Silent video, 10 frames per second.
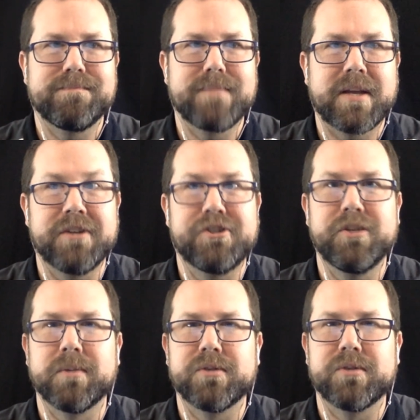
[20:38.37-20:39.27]

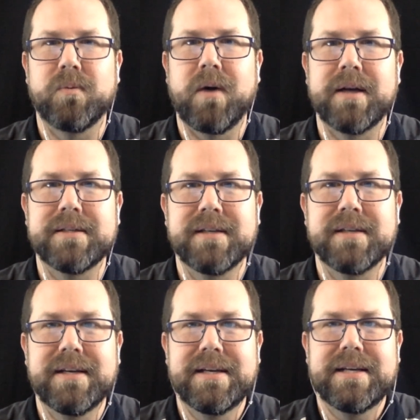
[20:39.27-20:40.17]
Consumers want,
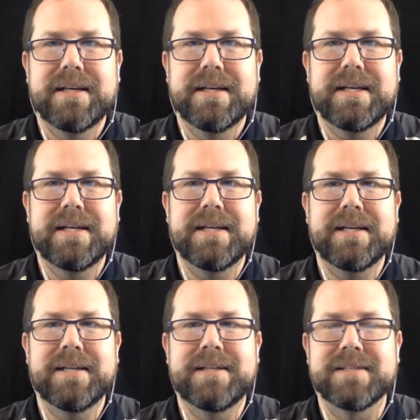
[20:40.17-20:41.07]

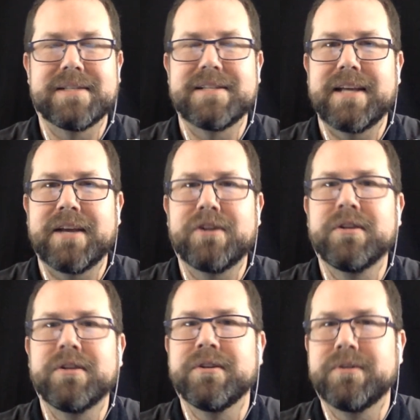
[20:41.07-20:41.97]
it doesn't
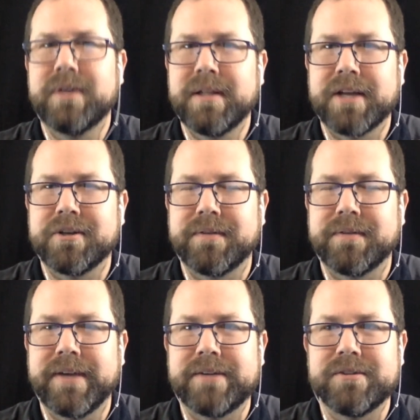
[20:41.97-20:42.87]
include electric
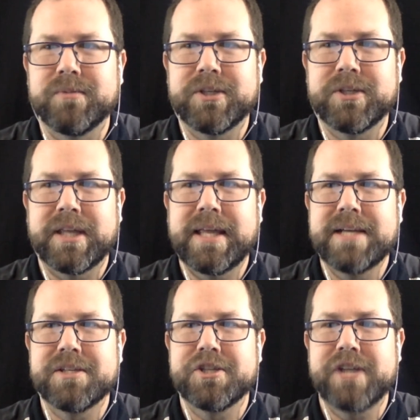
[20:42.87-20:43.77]
vehicles, which I think
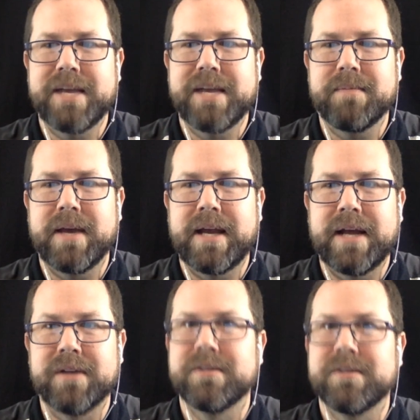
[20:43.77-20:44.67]
is a shame. And
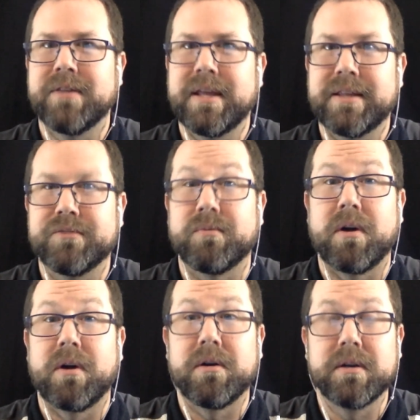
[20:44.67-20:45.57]
I also think that's
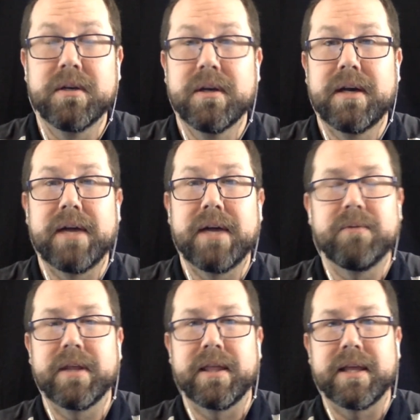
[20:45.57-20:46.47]
wrong. I
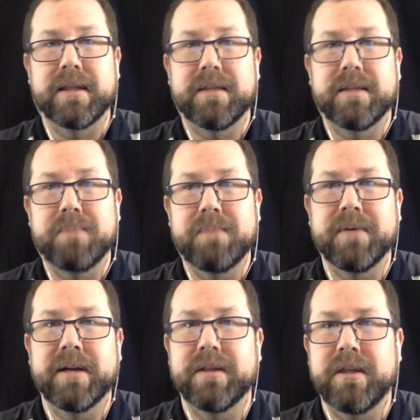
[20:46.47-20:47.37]
really think that people
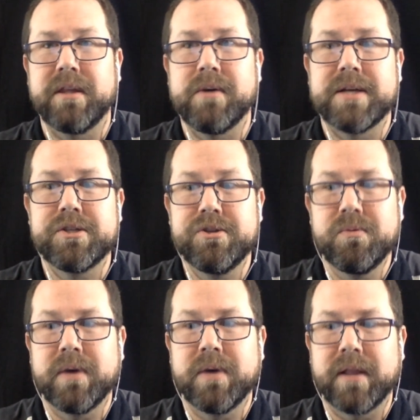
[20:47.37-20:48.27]
here in the U.S. do
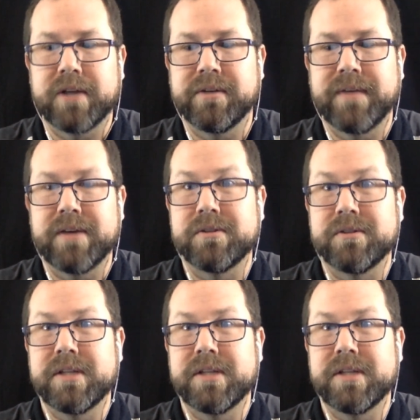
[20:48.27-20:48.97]
want electric vehicles.